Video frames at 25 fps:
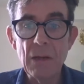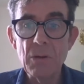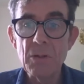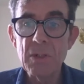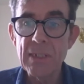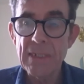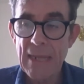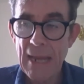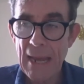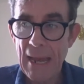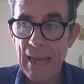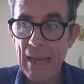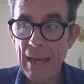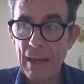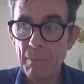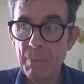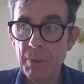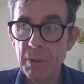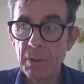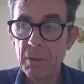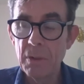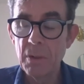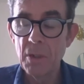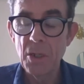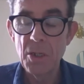tab
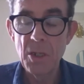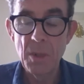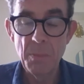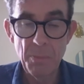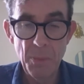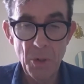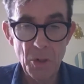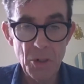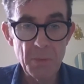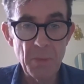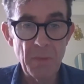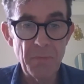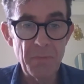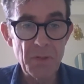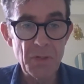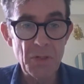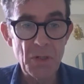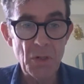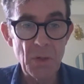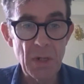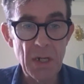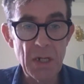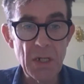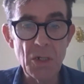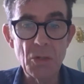at the bottom of the
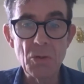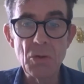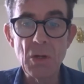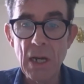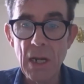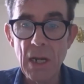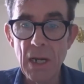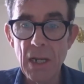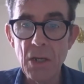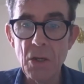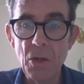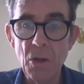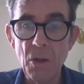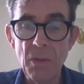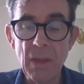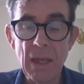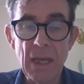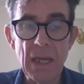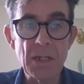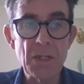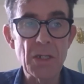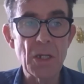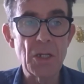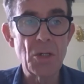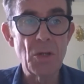screen. You click on
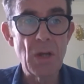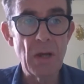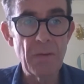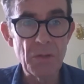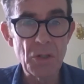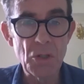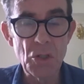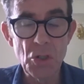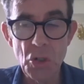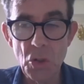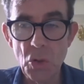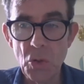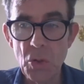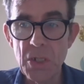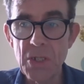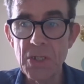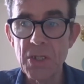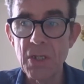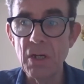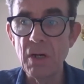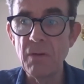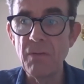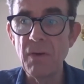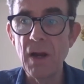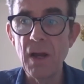that and you have a choice
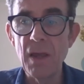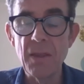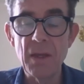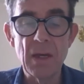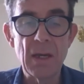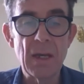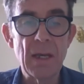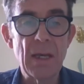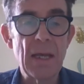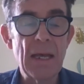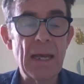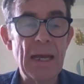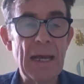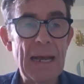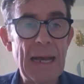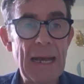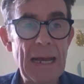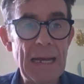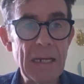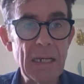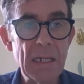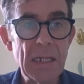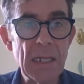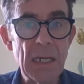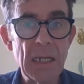of either
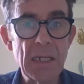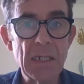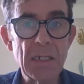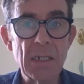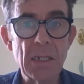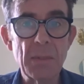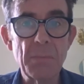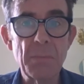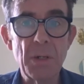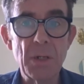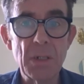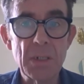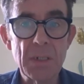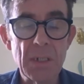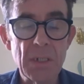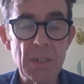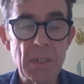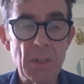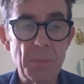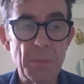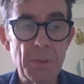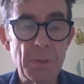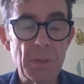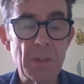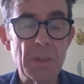allocating
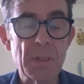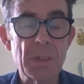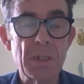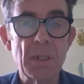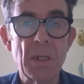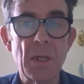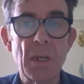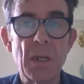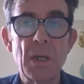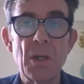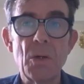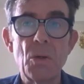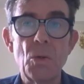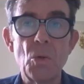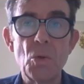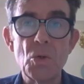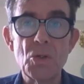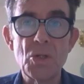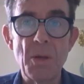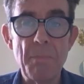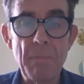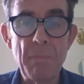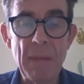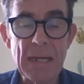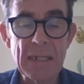participants
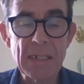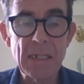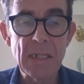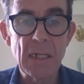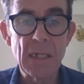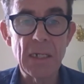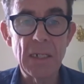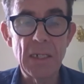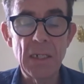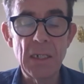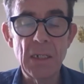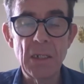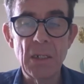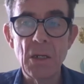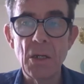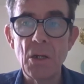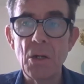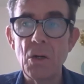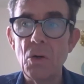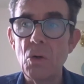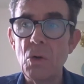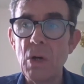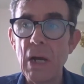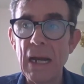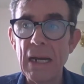automatically
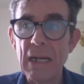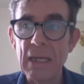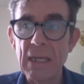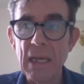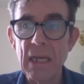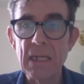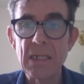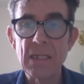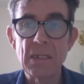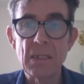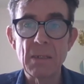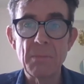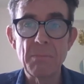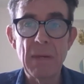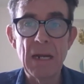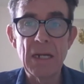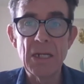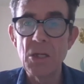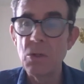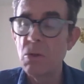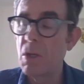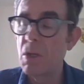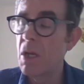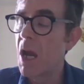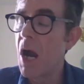or allocating them manually.